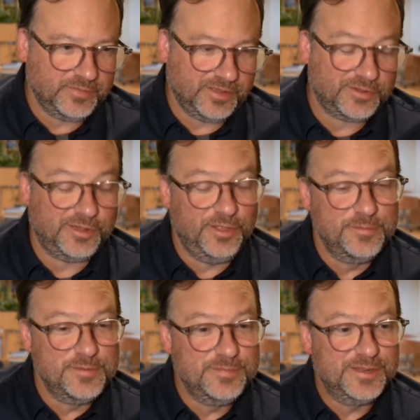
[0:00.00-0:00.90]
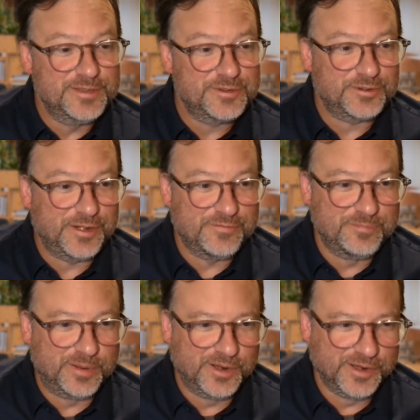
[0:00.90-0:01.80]
I'll call them administrative
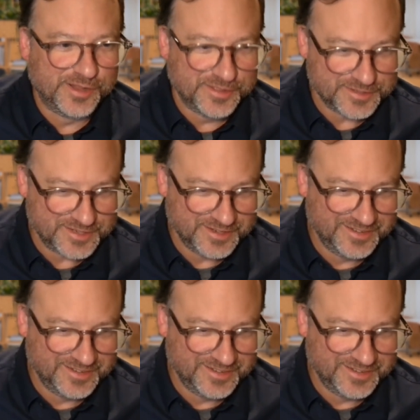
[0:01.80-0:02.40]
burdens,